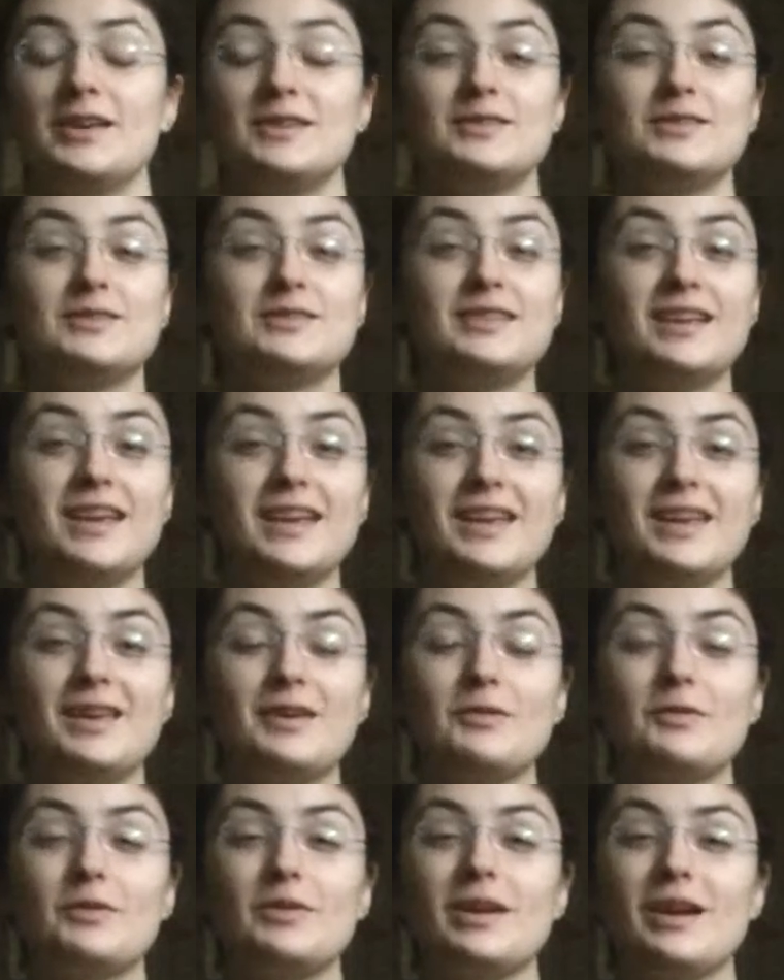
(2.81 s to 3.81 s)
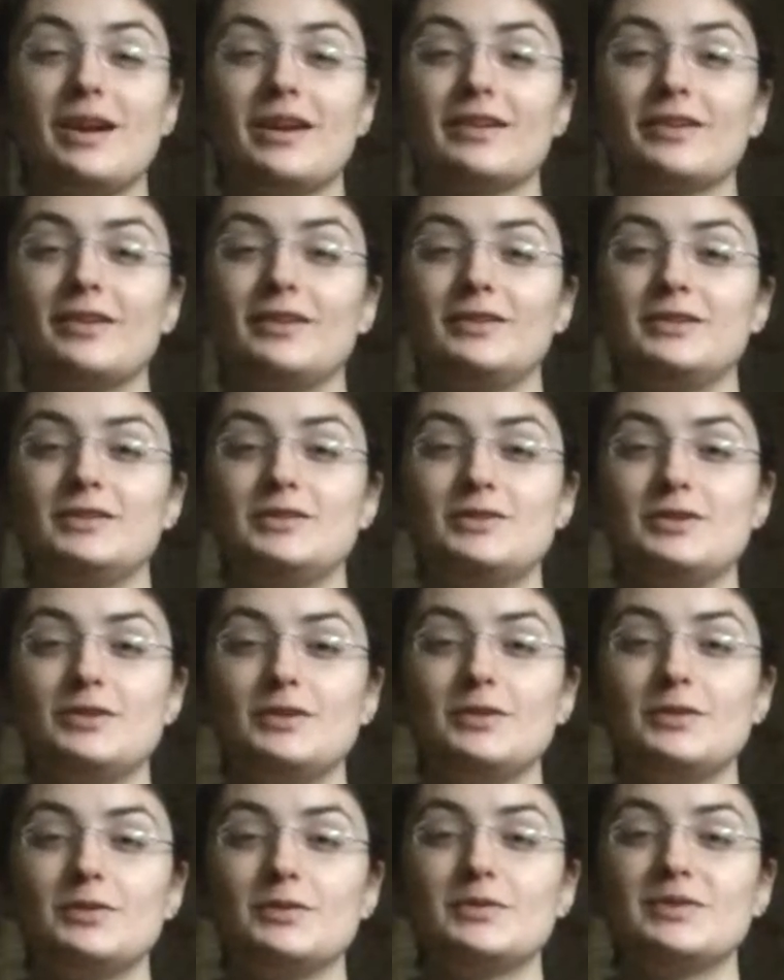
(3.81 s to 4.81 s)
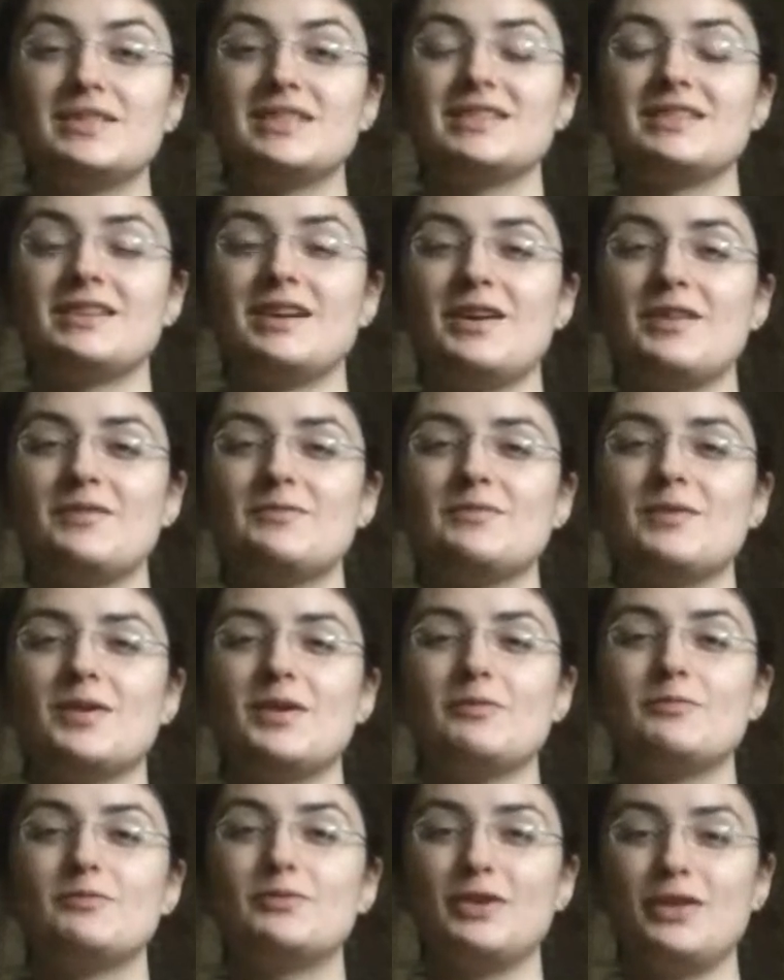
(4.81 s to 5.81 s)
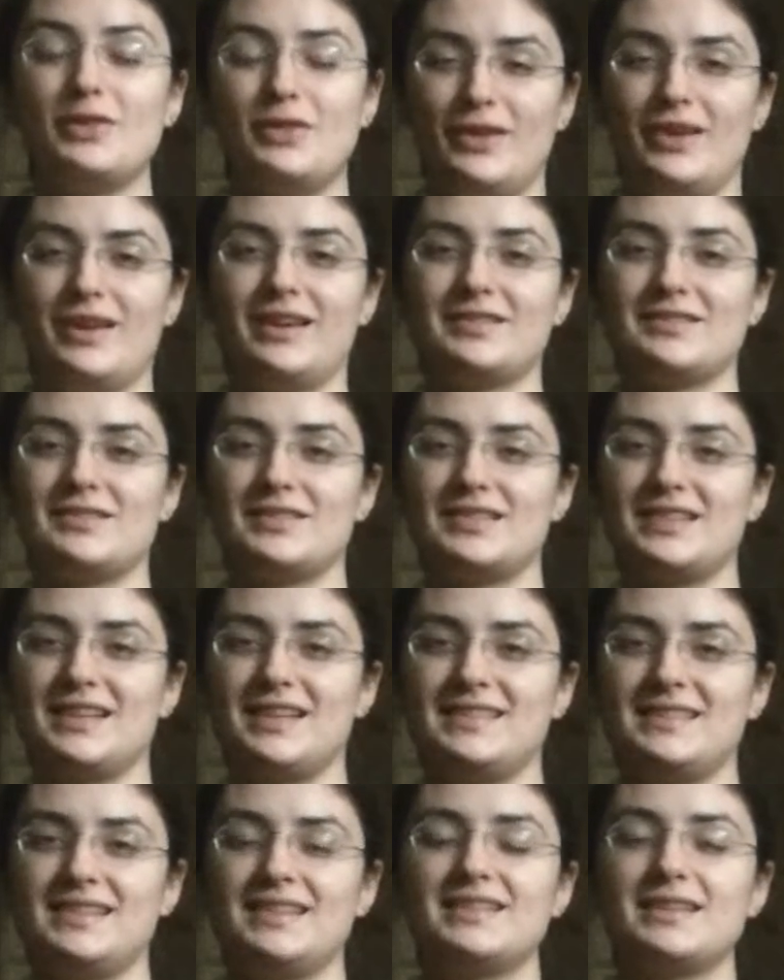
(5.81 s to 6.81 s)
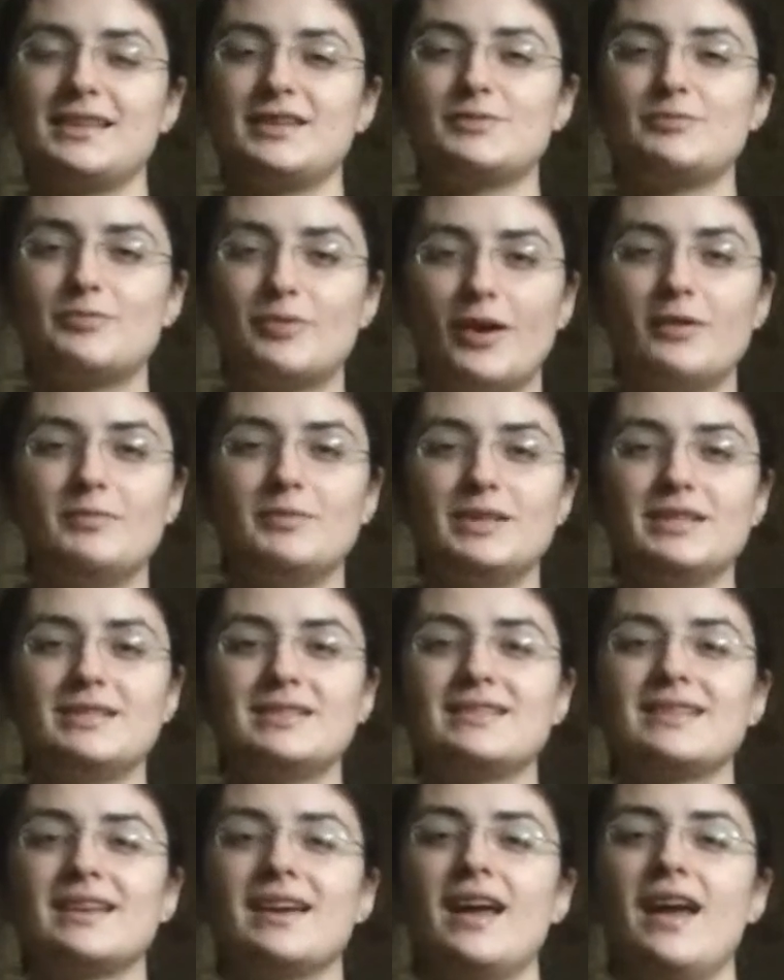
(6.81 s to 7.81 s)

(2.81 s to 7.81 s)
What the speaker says: Today we are gonna do some breathing exercises as promised,